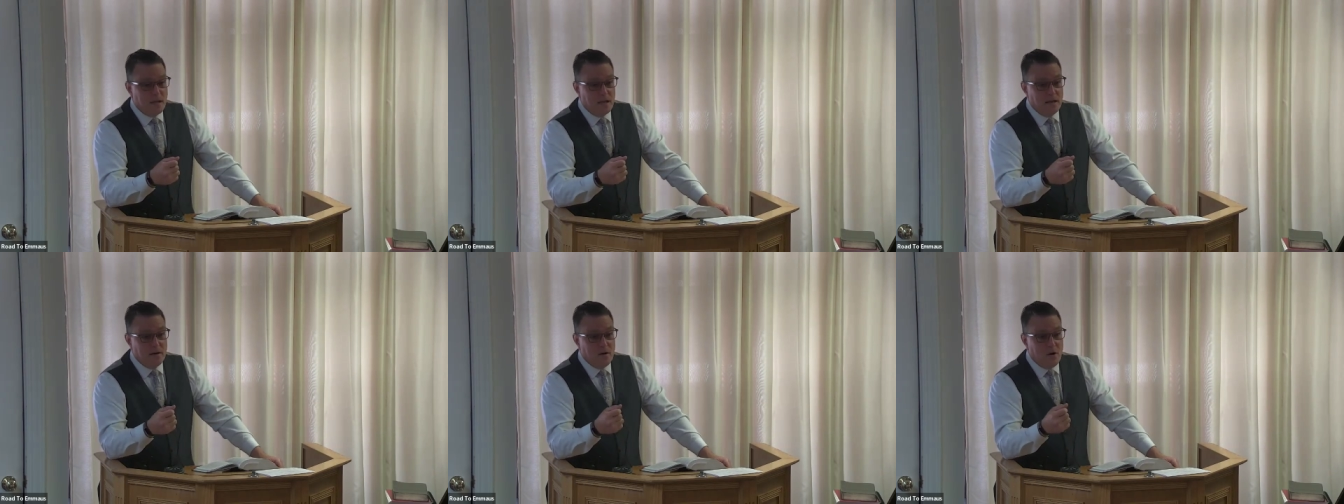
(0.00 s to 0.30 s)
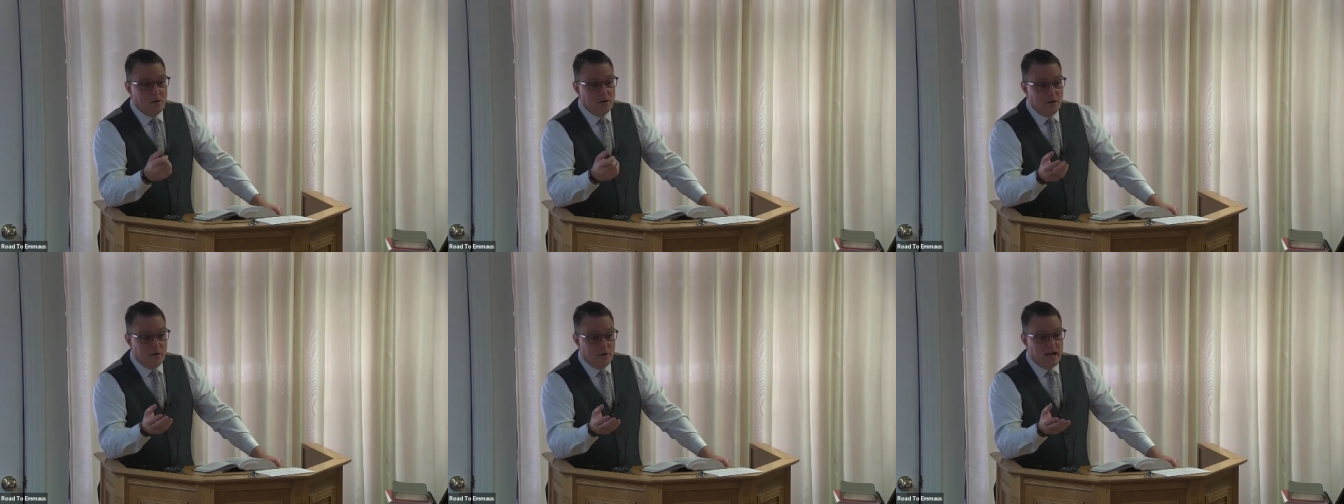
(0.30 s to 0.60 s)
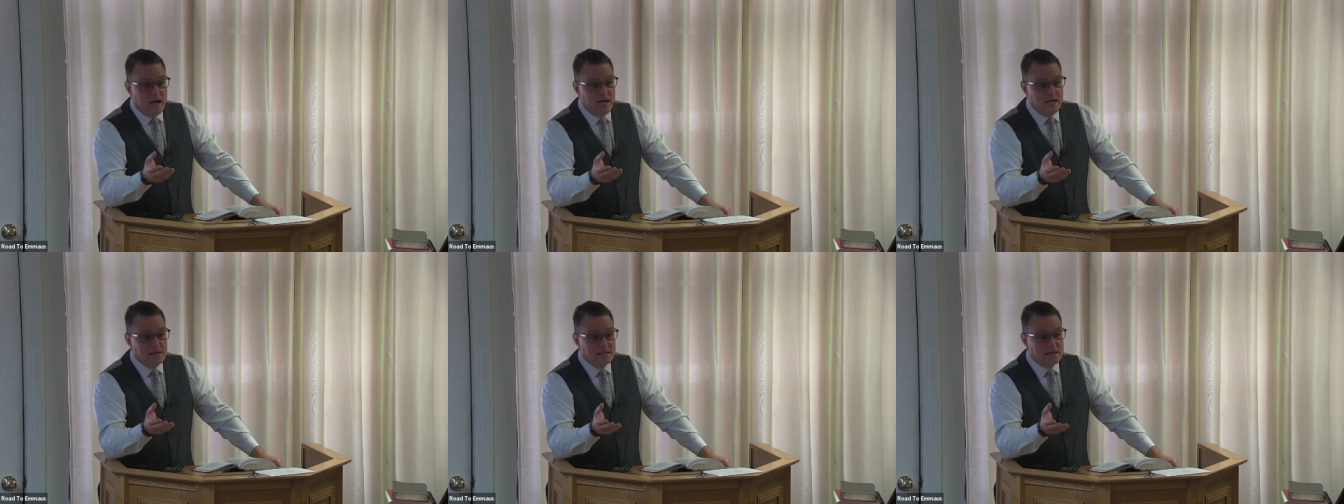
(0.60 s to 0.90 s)
And all
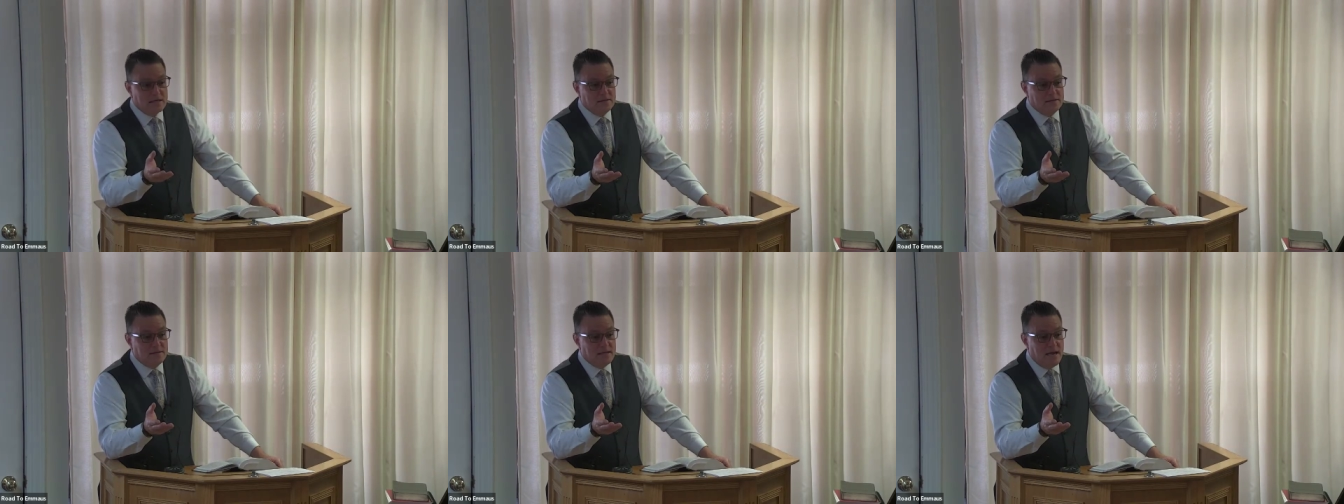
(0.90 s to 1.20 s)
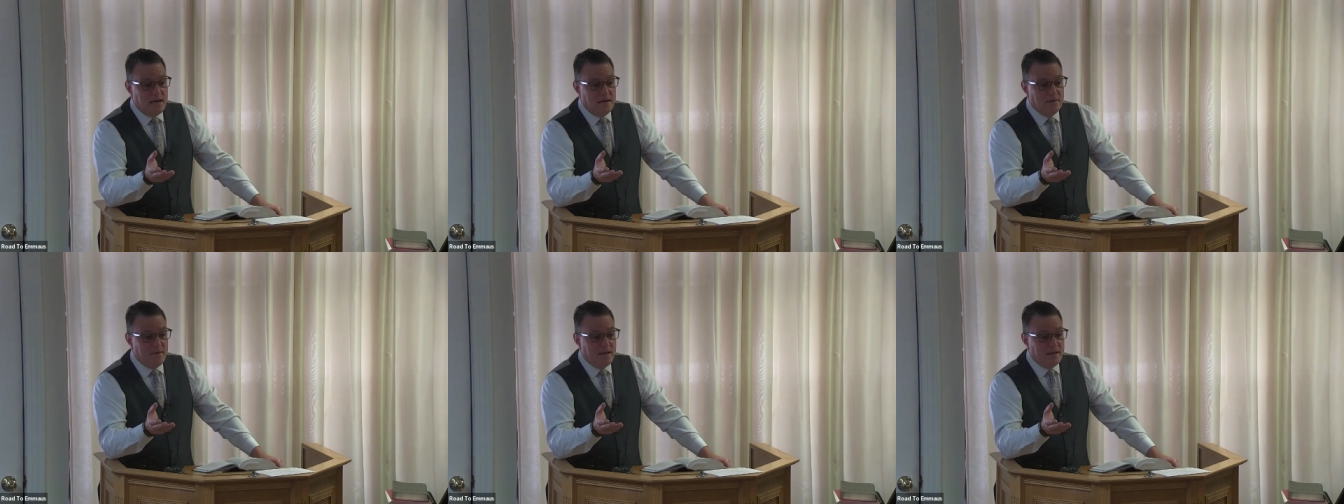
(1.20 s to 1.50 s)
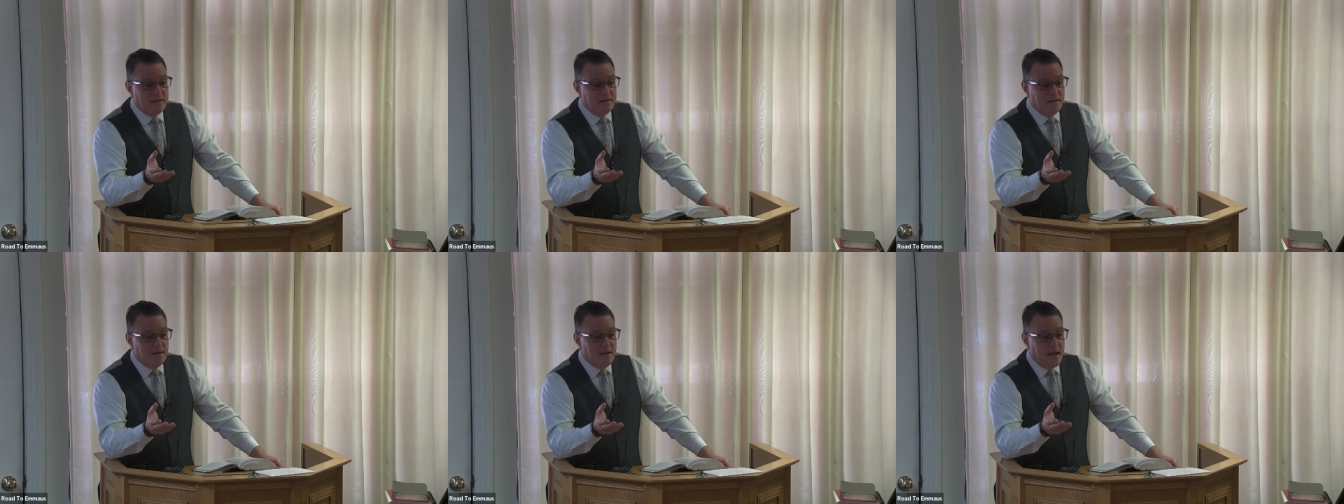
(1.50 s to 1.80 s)
you ladies can say
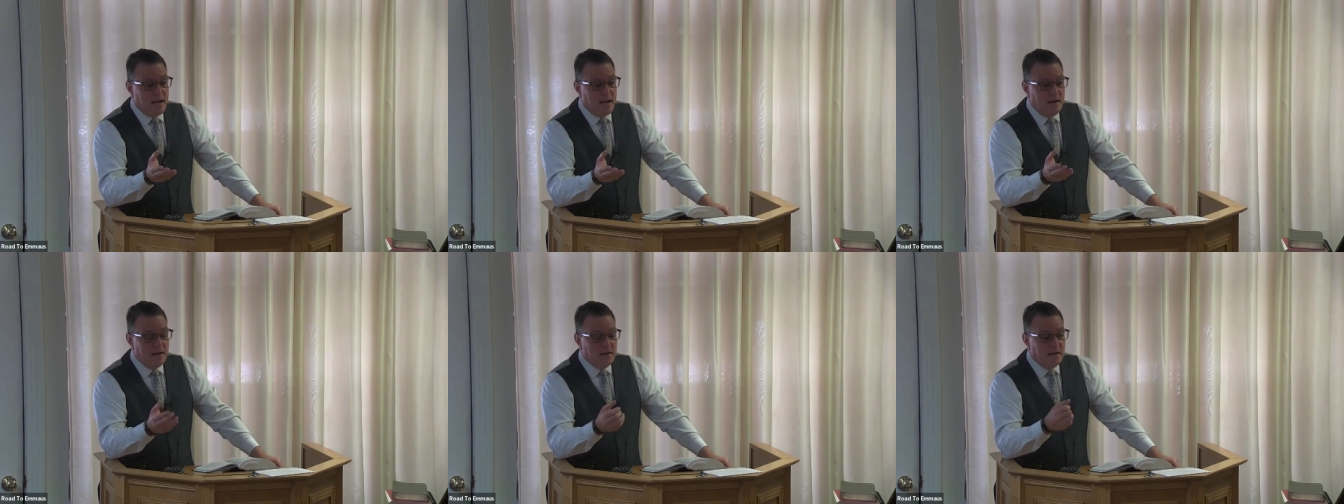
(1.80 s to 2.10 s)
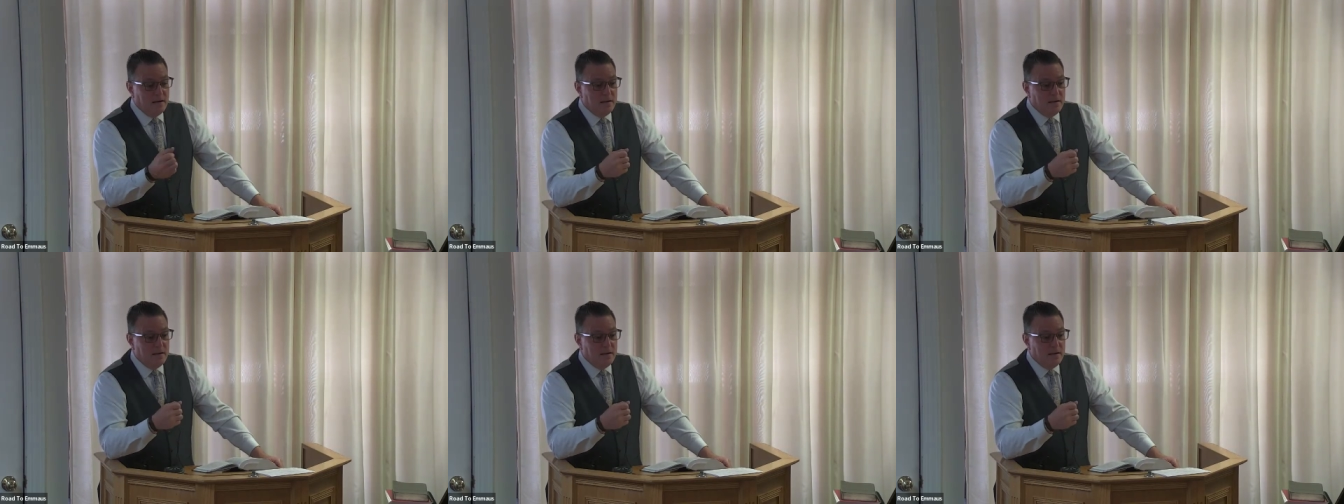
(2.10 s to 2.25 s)
amen to that.